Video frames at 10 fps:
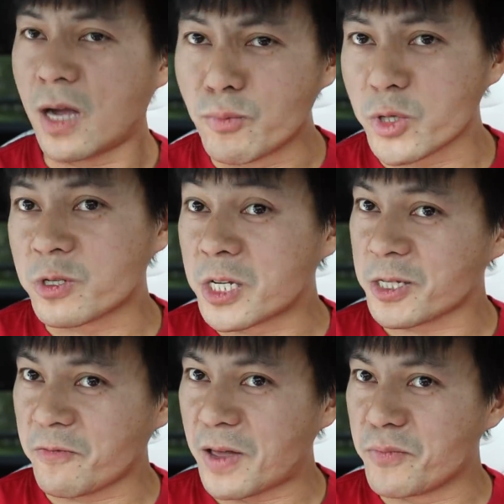I'm not a
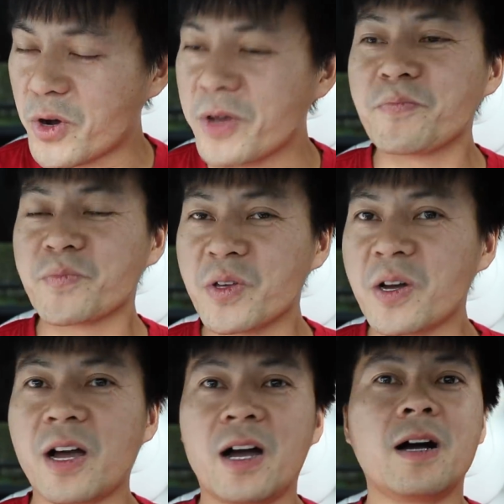Tesla fanboy.
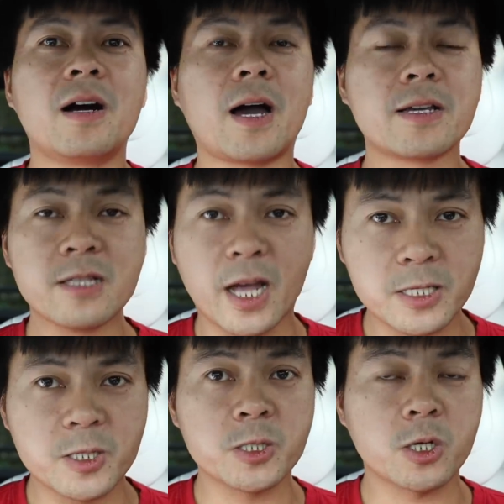Yeah, I
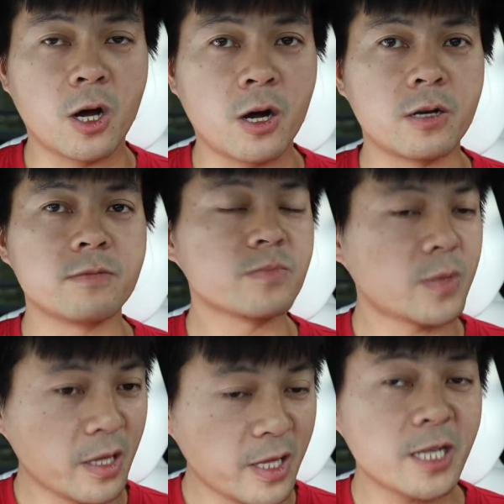like this car.
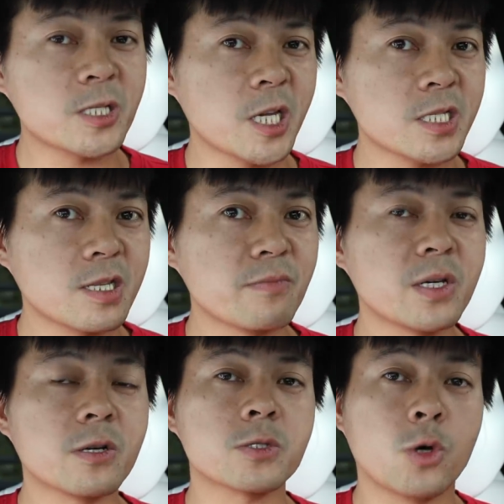I like Tesla
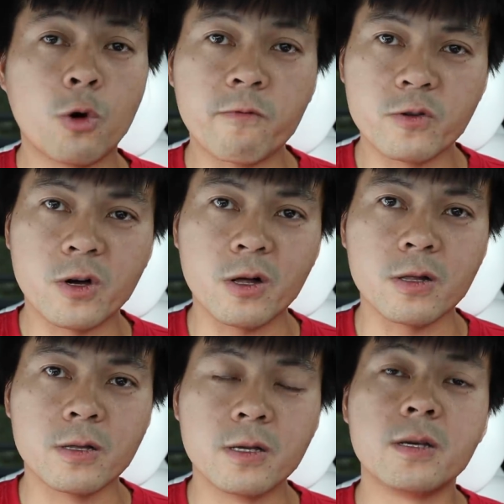because
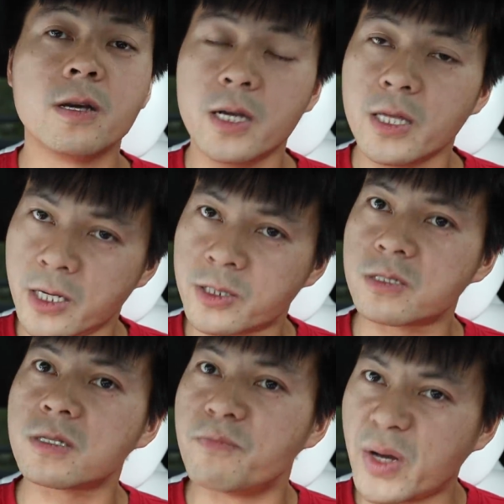overall, it
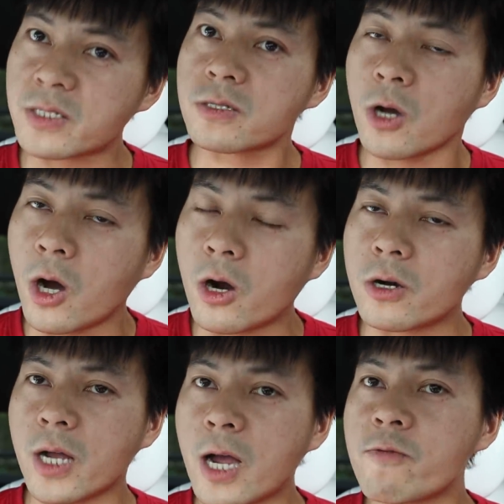is the best
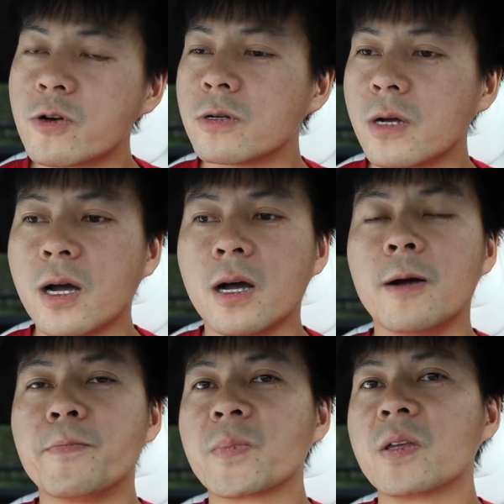car ever.
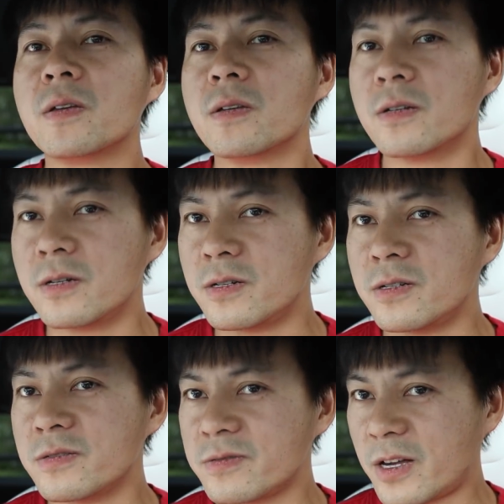
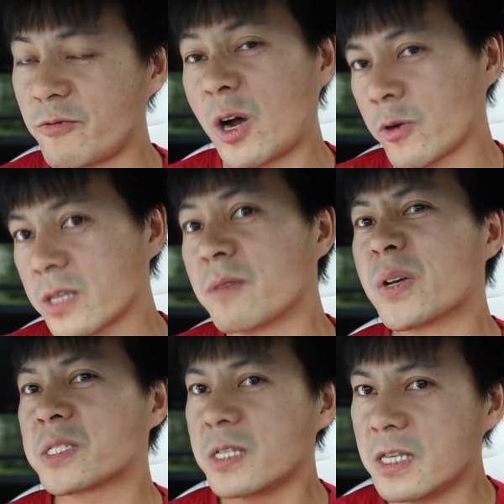Well, okay, the
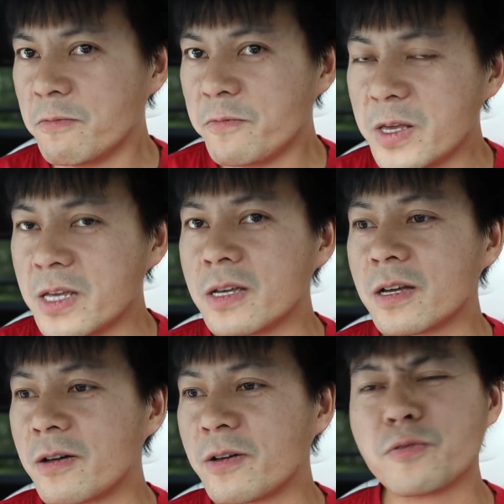best
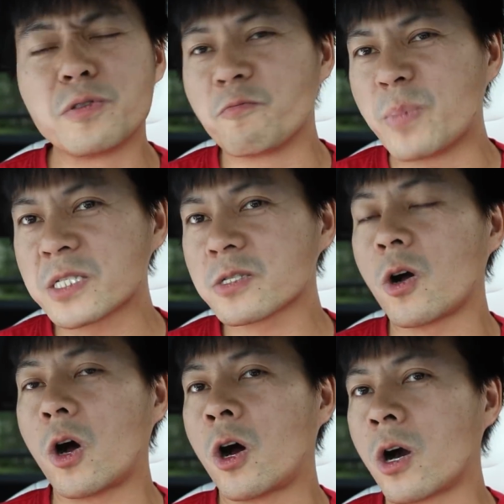EV and best
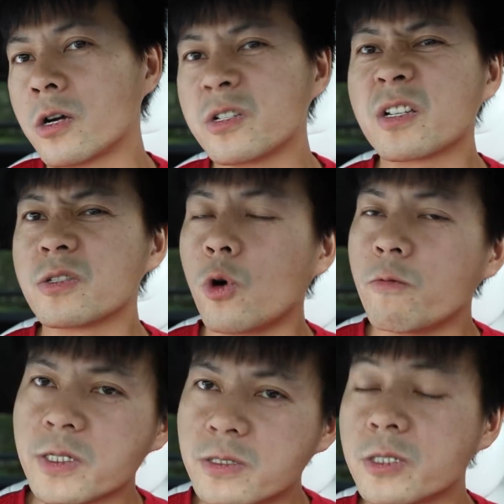car you can
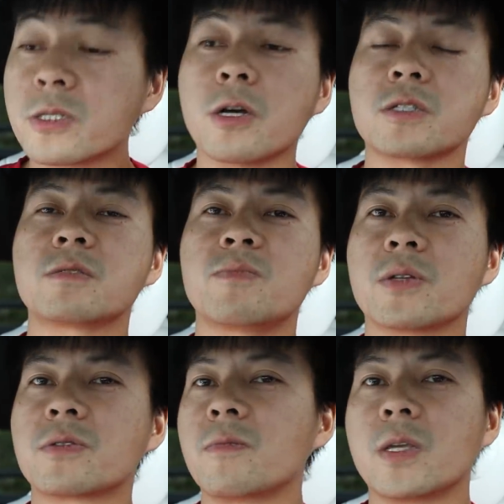always discuss,
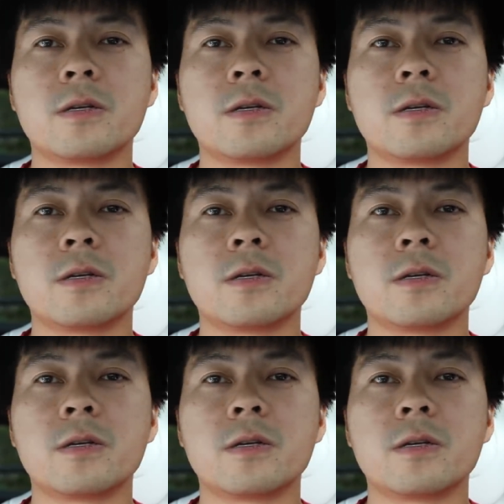but